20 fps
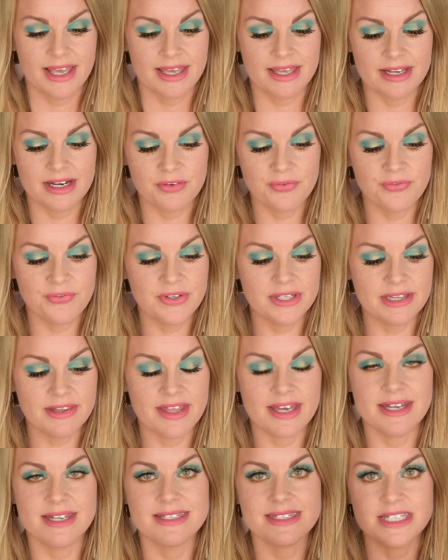And I feel
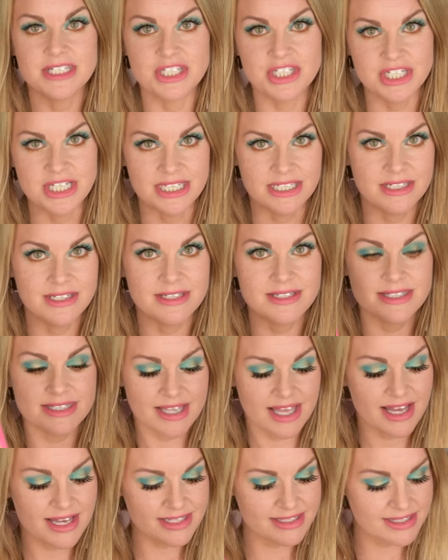that is genius,
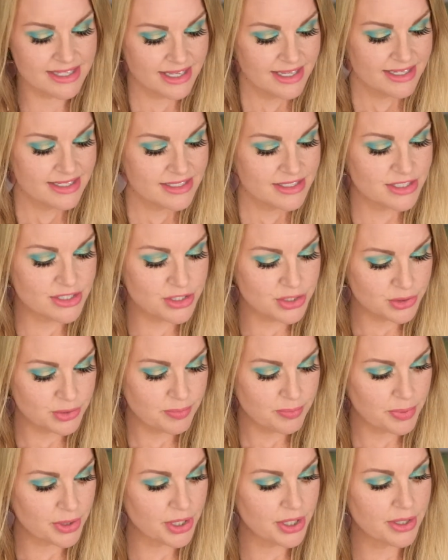guys.
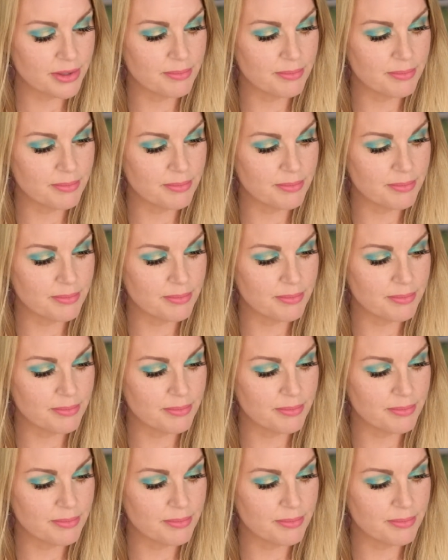Super